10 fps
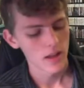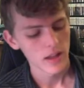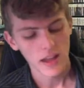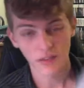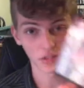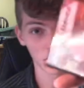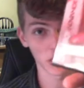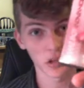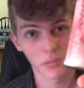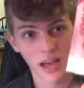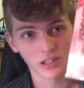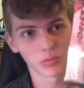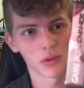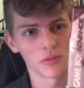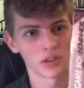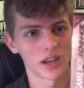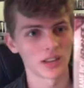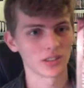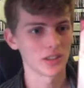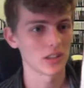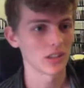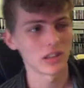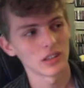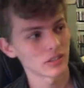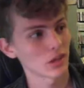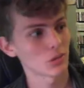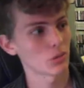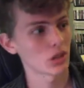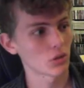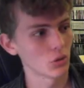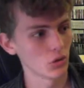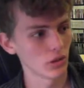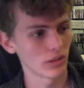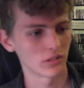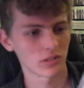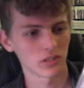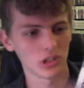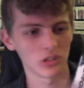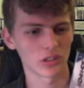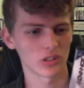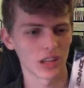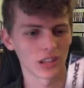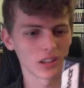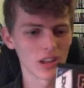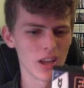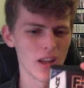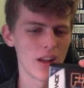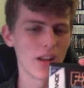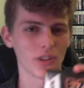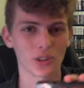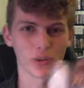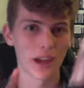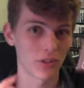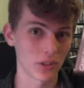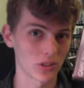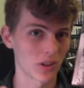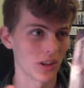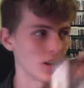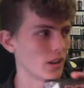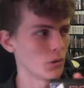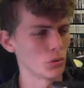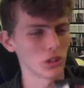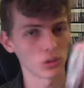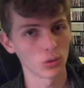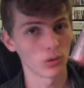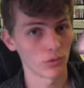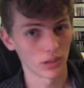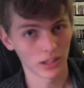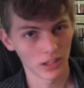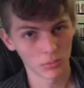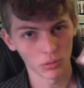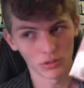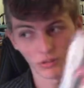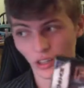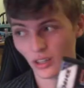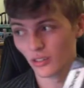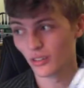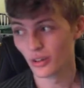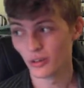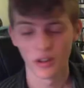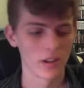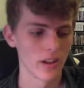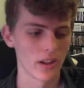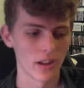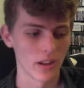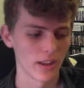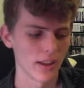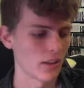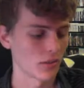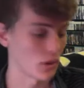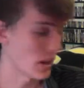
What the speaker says: F-Zero Maximum Velocity. This game's pretty cool. It uses, like, the graphics on it are really cool for, like, Game Boy Advance, so if you like